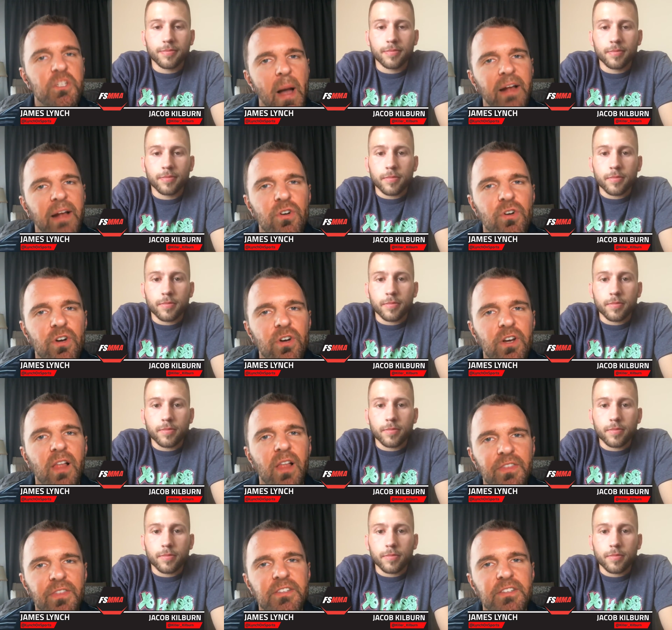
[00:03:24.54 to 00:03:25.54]
Speaker 1: an opportunity
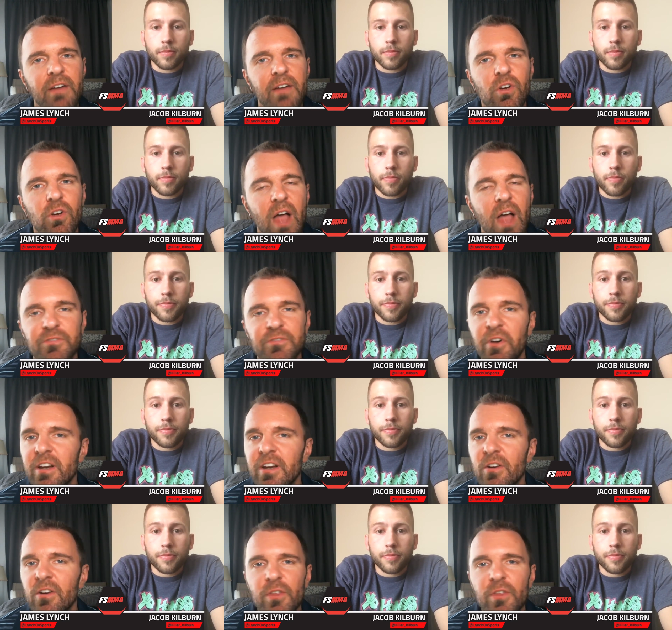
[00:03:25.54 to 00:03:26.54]
like this after your last
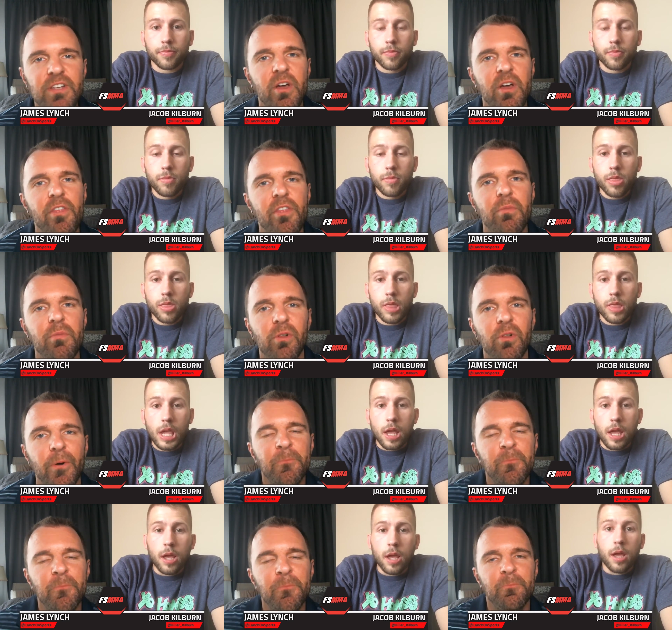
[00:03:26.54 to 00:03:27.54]
fight, or did this come out of the blue?
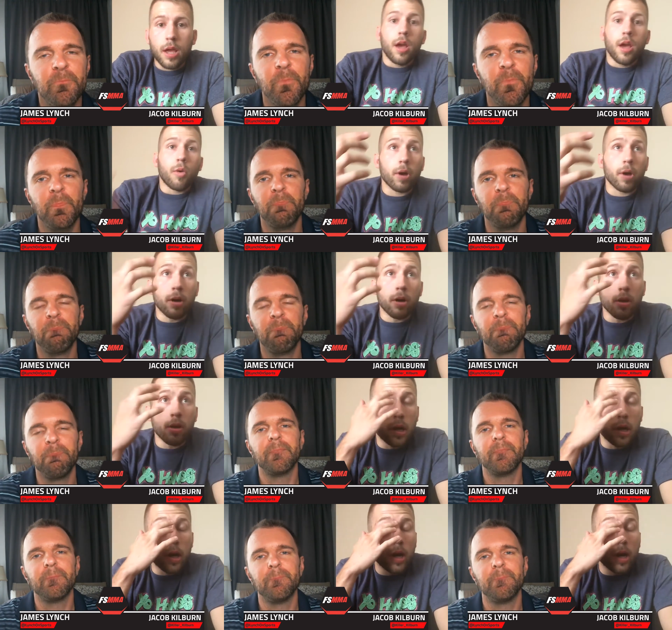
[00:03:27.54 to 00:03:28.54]
Speaker 2: Well,
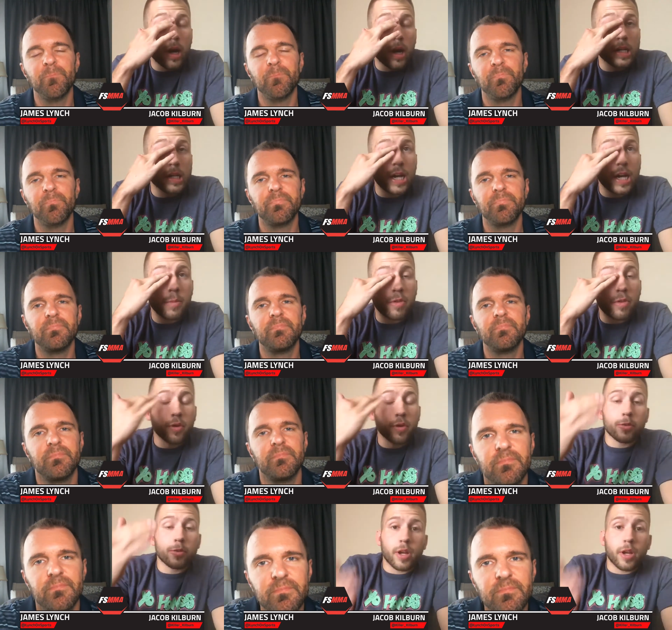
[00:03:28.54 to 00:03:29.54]
I signed with
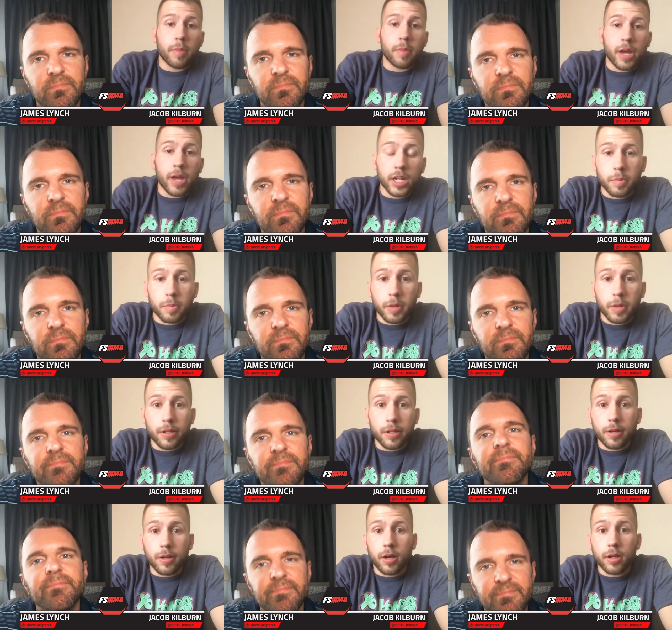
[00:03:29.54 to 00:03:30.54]
First Round Management
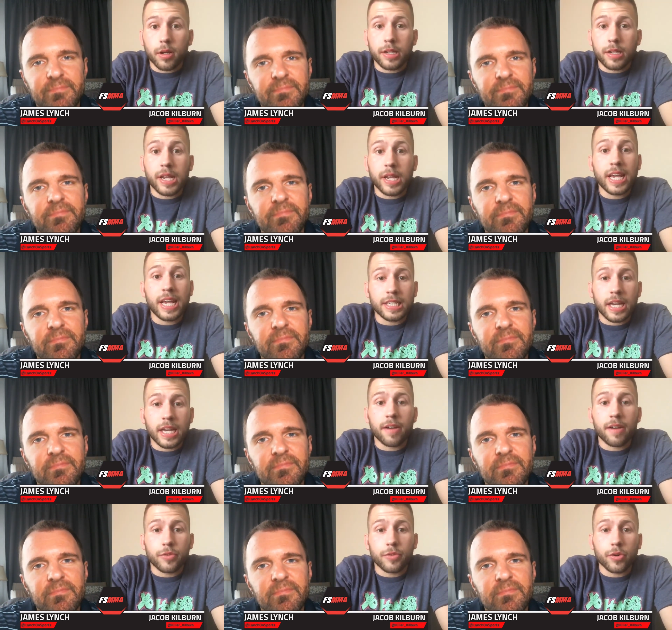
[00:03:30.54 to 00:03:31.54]
days
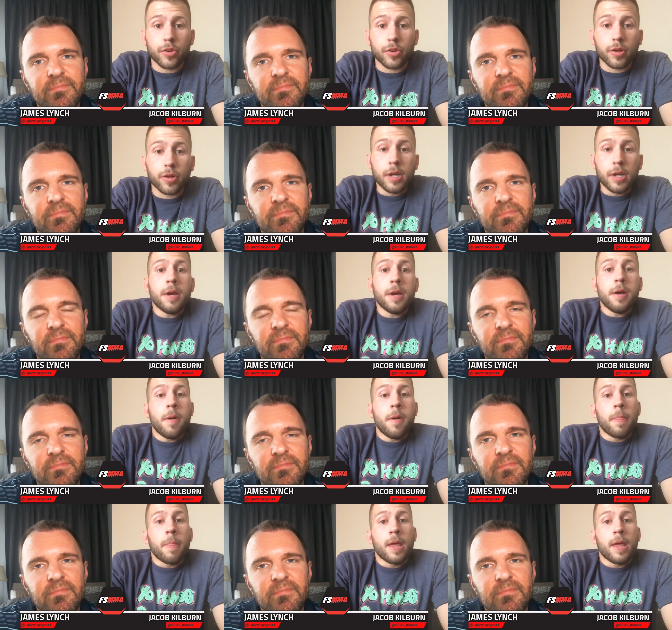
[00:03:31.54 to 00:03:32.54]
after
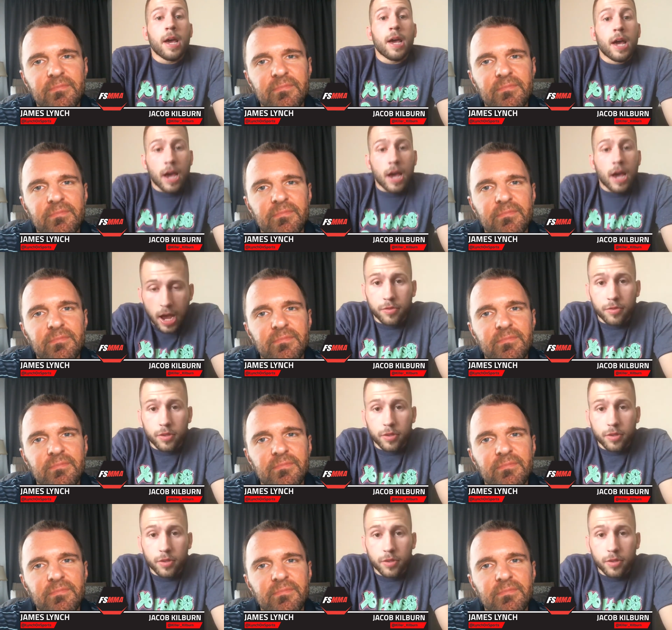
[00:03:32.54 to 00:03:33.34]
the